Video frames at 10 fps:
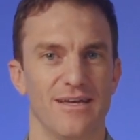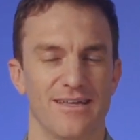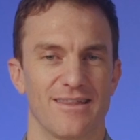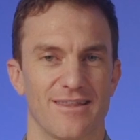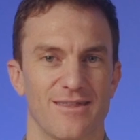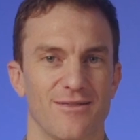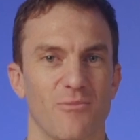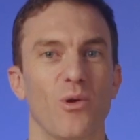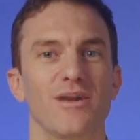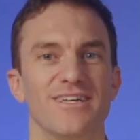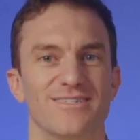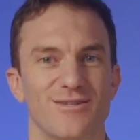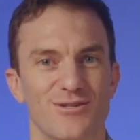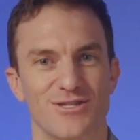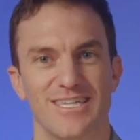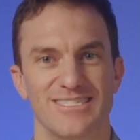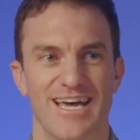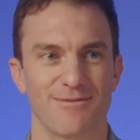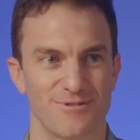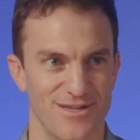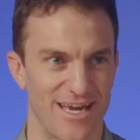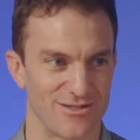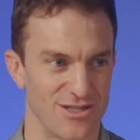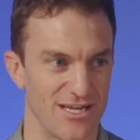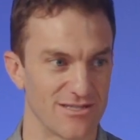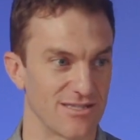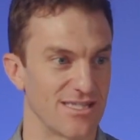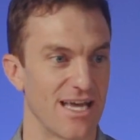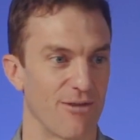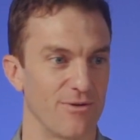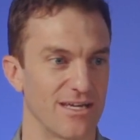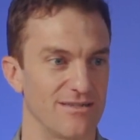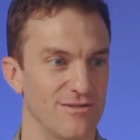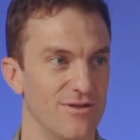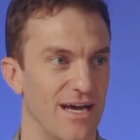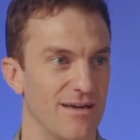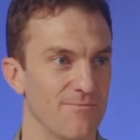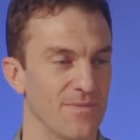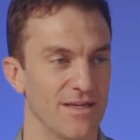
the point is to just adapt to that change and see how we can do that.